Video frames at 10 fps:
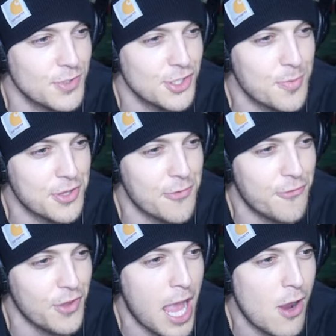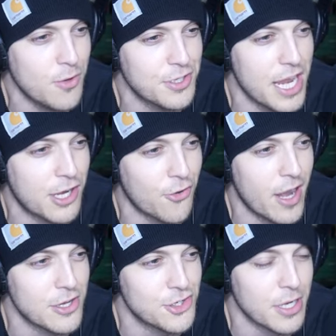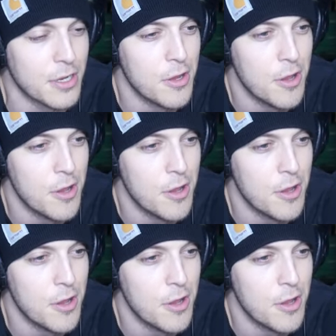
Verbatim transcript: What's up with the flower decoration?